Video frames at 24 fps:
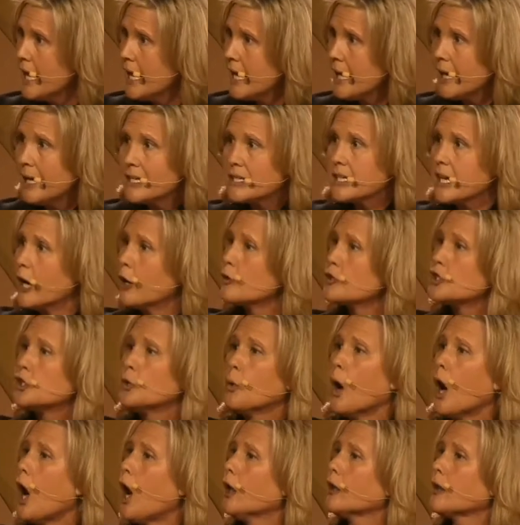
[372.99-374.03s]
it tells you
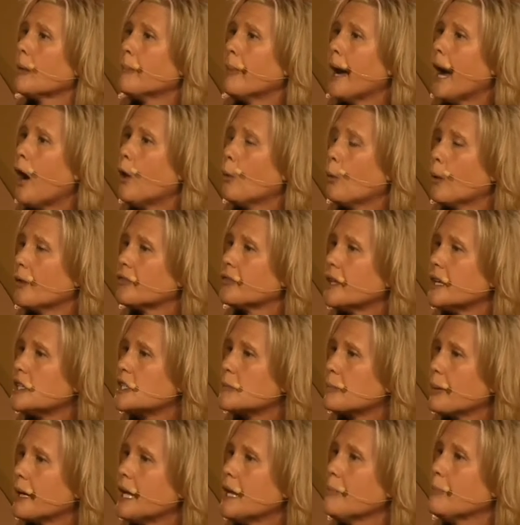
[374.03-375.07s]
all about what these
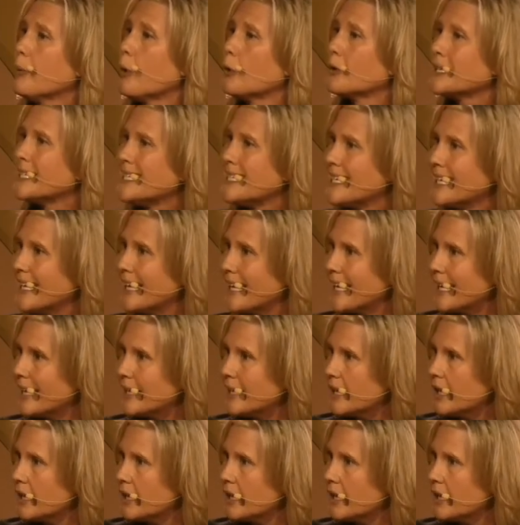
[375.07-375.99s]
people did